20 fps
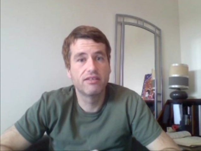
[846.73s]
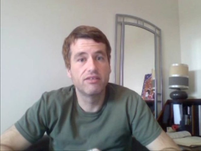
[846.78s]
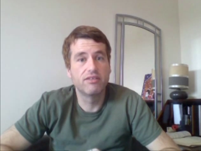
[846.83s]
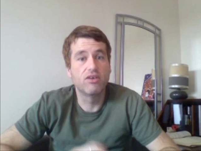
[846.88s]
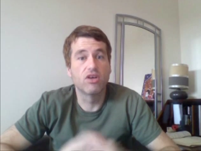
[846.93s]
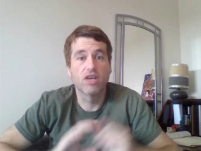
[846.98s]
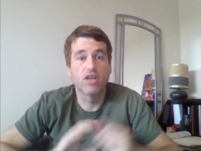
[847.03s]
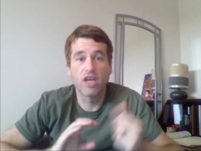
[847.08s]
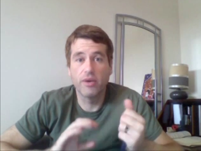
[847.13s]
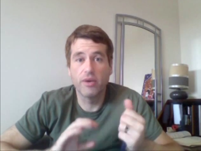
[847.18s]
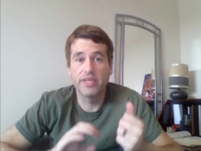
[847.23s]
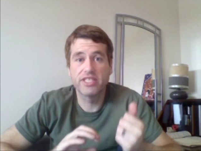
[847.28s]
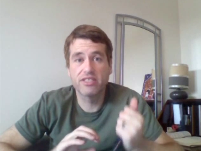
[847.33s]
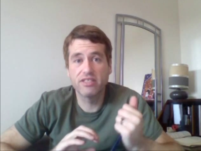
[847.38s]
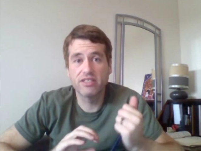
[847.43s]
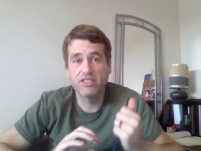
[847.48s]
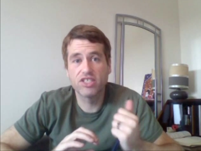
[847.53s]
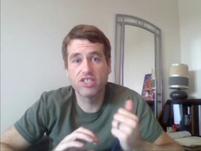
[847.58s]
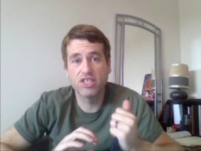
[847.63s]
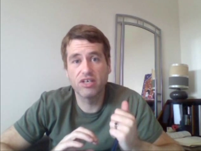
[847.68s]
not going
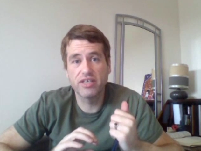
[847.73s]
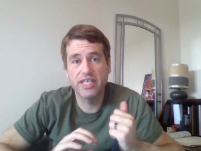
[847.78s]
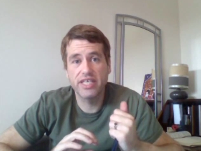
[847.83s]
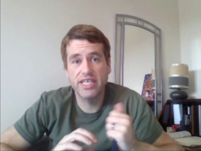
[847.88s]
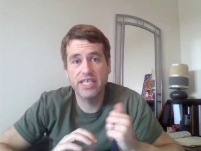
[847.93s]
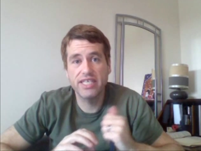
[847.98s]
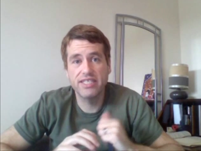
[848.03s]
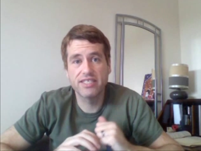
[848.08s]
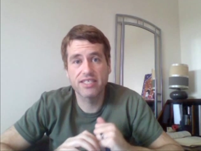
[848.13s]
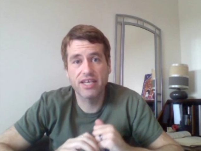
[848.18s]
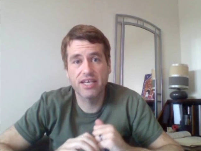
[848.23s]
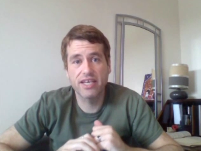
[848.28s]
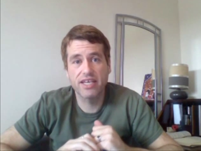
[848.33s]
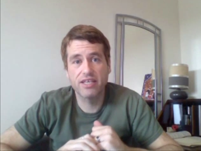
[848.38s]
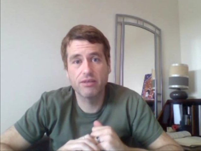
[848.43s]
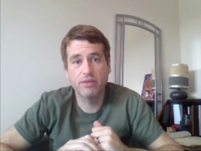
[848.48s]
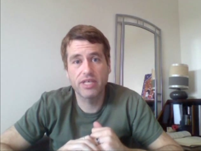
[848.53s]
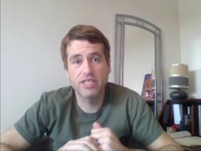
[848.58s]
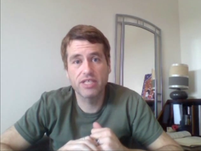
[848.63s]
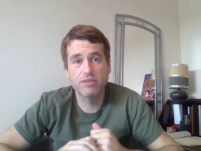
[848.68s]
to the Chinese
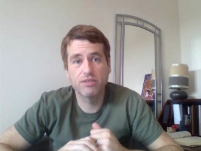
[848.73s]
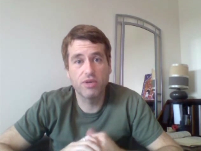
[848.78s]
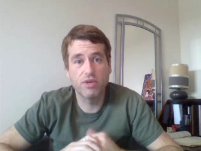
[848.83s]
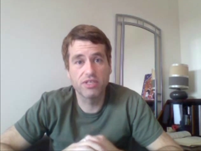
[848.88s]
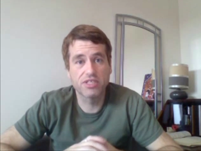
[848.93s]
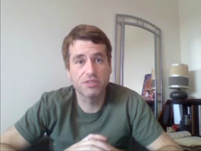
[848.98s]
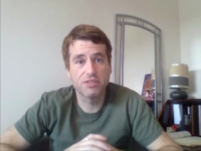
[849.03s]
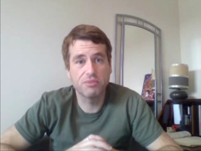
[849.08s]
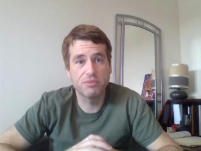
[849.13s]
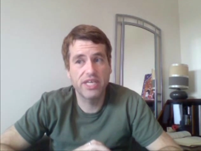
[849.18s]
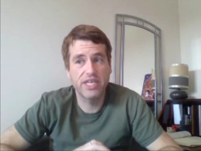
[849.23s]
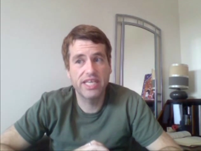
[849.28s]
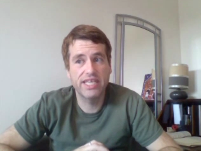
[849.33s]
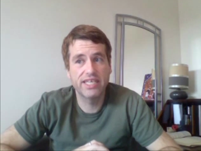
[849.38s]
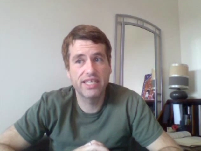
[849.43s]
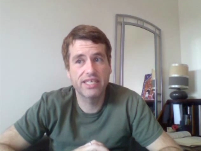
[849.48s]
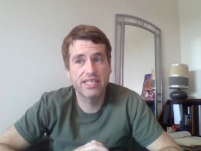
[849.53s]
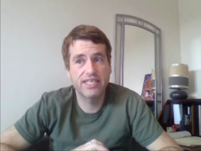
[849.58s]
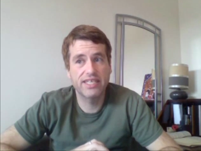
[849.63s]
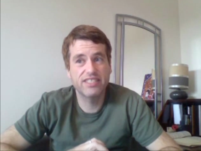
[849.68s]
takeaway twice a
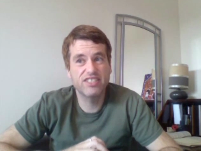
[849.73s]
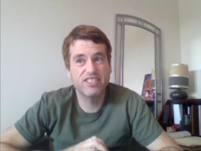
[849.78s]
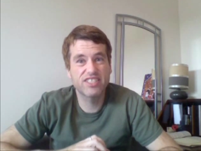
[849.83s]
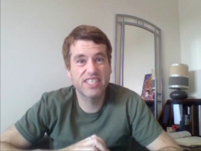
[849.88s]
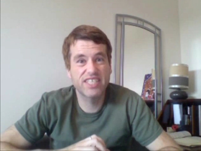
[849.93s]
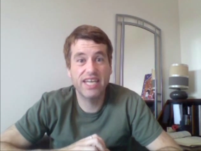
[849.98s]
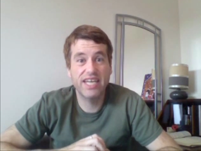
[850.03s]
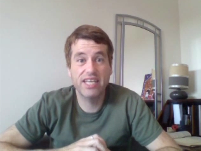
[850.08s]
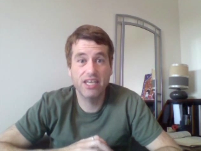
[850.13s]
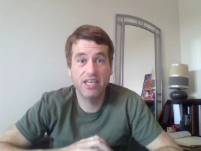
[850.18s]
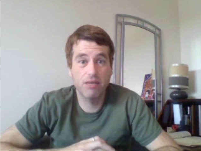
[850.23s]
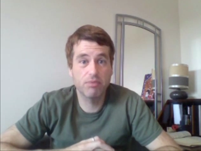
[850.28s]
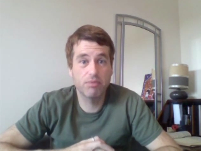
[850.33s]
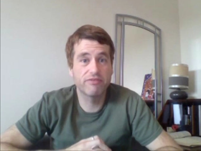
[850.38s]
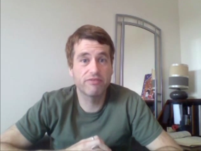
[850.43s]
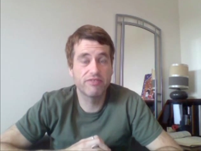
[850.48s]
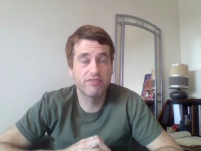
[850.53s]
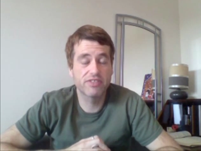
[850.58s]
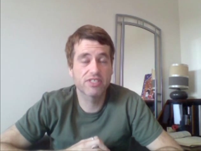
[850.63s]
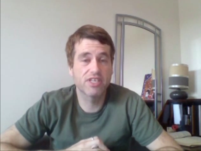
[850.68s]
week, and just getting up
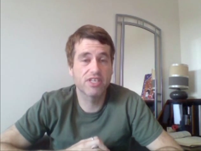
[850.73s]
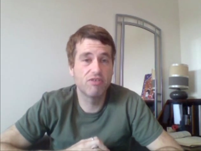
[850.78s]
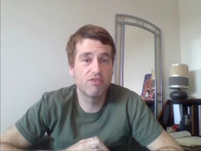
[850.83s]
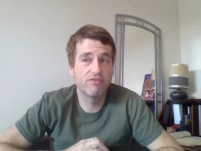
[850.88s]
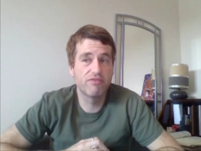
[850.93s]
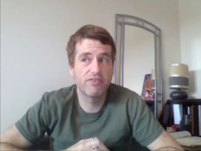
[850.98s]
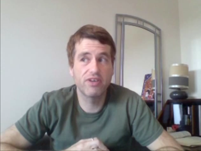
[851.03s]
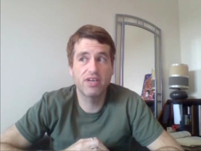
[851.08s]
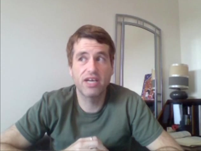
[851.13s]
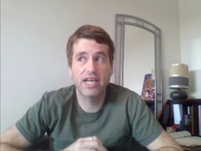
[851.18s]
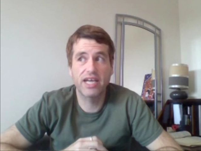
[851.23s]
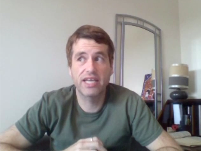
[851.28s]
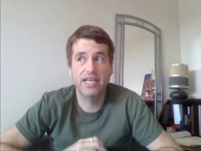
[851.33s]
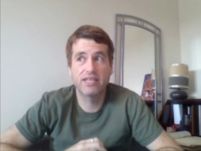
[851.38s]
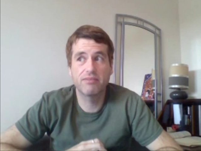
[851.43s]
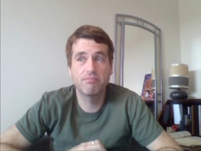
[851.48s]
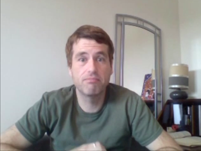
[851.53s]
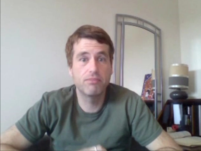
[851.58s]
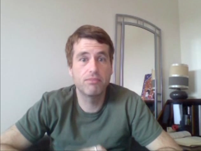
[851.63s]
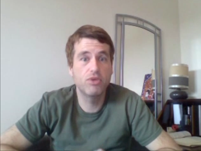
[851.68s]
off the sofa
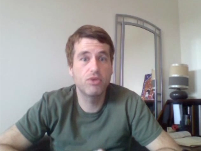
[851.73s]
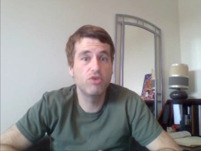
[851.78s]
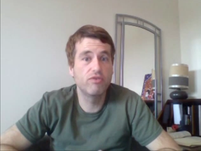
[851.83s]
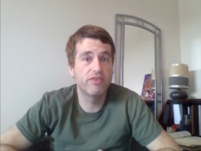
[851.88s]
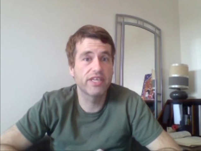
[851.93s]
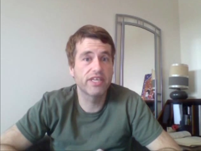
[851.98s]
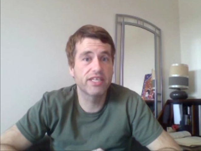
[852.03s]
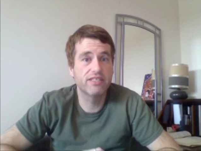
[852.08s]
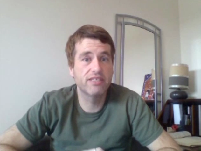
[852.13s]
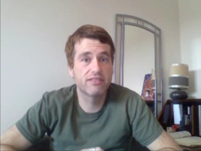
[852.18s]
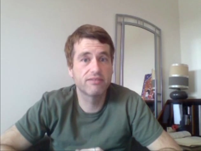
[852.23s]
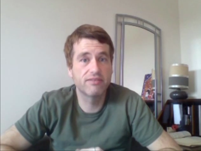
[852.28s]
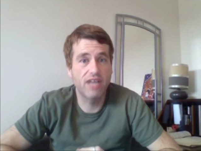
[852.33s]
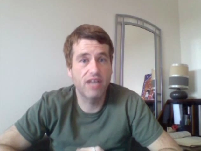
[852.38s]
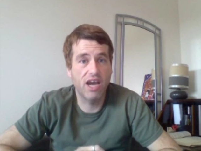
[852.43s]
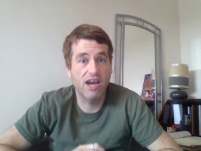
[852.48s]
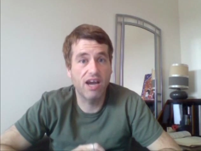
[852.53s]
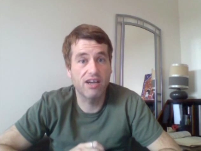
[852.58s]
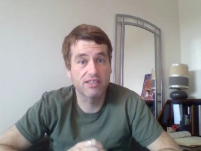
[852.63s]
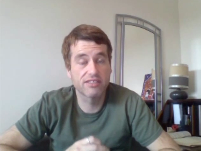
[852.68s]
and moving his
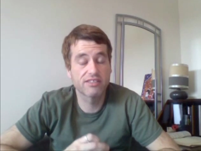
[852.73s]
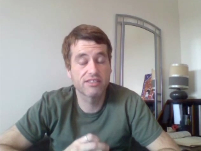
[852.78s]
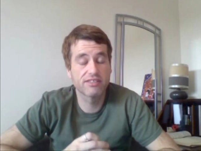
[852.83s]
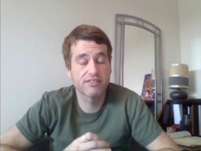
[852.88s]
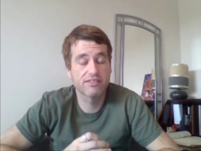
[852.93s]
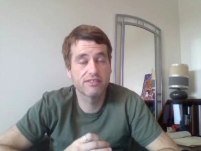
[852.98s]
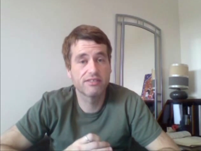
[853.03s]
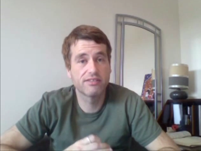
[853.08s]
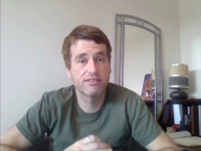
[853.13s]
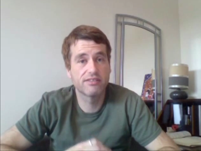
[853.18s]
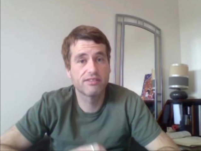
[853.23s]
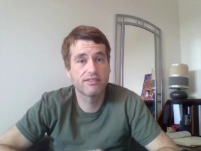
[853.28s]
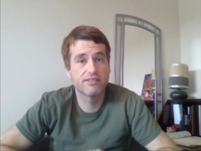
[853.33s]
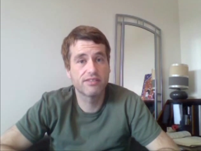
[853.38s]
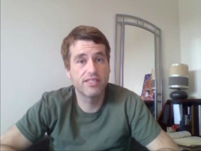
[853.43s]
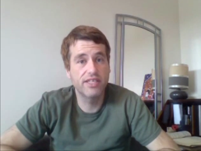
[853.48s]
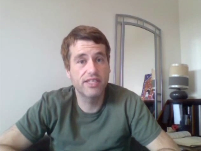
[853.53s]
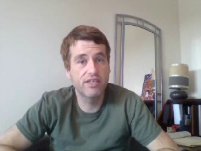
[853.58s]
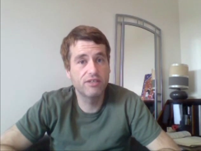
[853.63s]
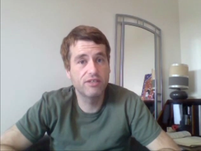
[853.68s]
arse,
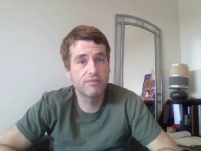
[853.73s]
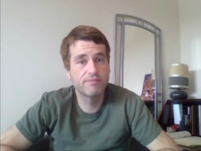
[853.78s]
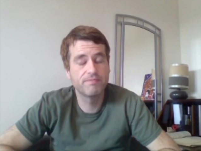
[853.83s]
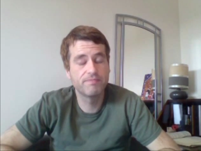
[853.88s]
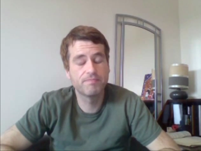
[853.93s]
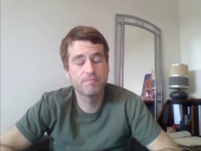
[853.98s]
you know?